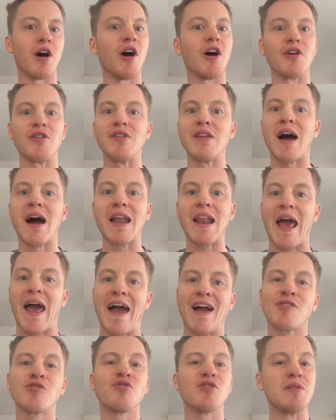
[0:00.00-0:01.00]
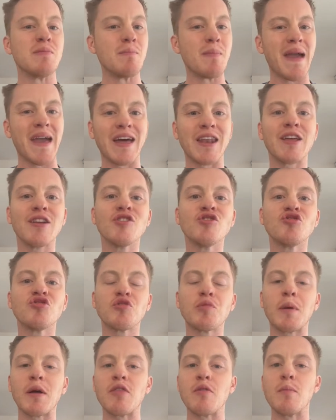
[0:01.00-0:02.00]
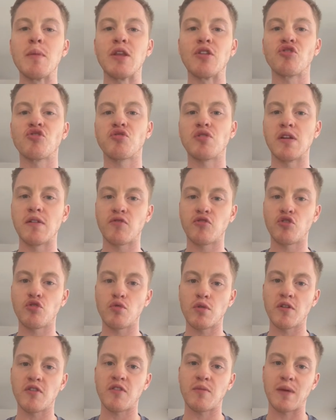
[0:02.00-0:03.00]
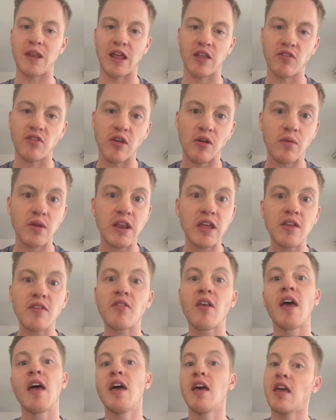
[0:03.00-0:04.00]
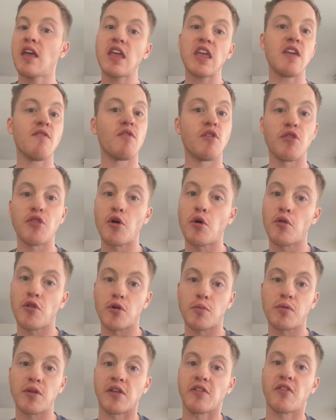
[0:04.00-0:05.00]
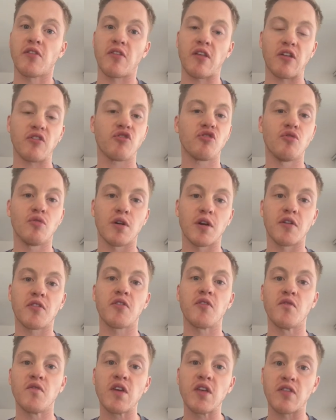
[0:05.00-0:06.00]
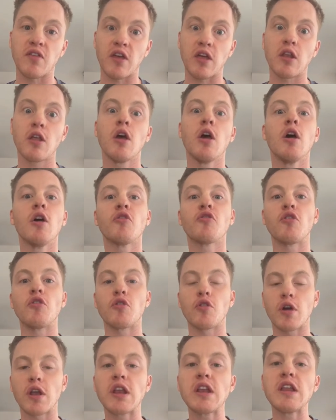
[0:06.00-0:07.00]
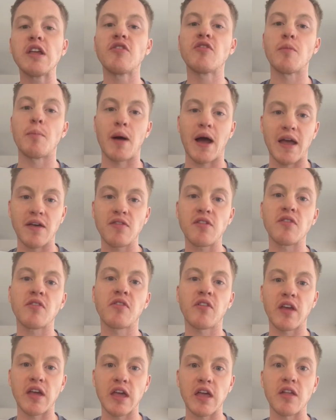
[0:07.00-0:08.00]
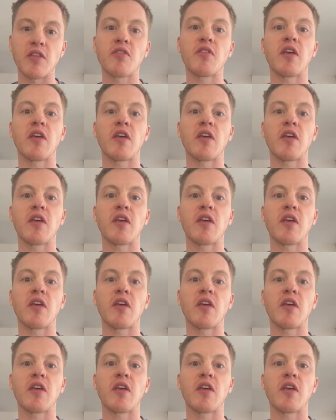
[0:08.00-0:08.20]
are not actually managed by the Ministry of Tourism and Antiquities, even though they're places that tourists visit. So you're going to need to buy these tickets